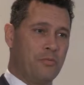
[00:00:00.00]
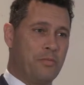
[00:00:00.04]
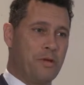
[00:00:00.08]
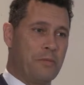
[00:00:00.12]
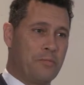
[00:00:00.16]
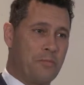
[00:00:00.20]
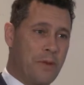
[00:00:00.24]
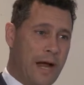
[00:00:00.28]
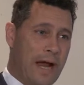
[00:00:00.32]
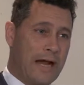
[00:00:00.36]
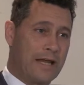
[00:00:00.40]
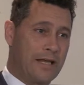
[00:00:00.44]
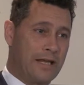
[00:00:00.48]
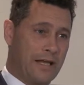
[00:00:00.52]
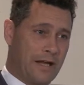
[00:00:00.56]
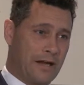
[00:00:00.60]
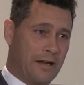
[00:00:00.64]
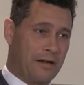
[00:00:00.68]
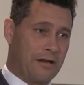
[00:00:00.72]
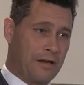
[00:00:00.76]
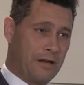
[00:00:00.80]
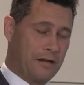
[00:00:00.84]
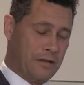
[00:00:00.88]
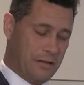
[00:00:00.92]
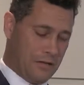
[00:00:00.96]
be
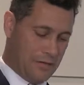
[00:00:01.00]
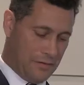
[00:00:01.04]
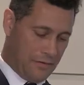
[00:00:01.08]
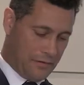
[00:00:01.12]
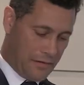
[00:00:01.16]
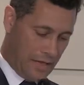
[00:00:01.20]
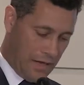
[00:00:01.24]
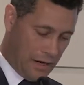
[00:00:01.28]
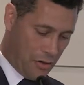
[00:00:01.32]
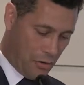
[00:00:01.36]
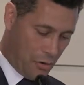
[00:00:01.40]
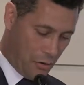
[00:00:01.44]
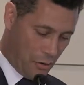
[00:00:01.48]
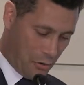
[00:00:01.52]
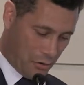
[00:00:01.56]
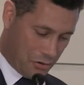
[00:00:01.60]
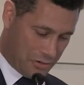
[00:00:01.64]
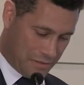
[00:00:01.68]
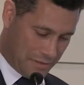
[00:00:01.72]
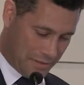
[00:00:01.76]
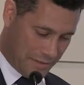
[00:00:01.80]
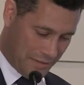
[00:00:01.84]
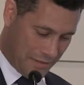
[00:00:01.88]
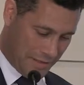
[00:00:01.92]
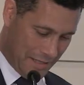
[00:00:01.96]
backing that horse
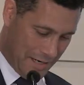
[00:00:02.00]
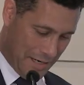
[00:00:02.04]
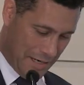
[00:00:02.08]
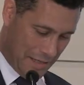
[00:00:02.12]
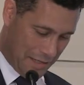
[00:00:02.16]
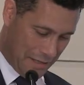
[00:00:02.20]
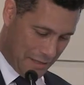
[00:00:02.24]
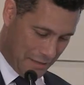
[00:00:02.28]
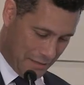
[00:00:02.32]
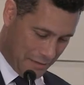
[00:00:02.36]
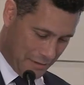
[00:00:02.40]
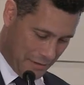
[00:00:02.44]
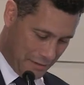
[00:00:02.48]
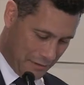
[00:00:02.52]
today.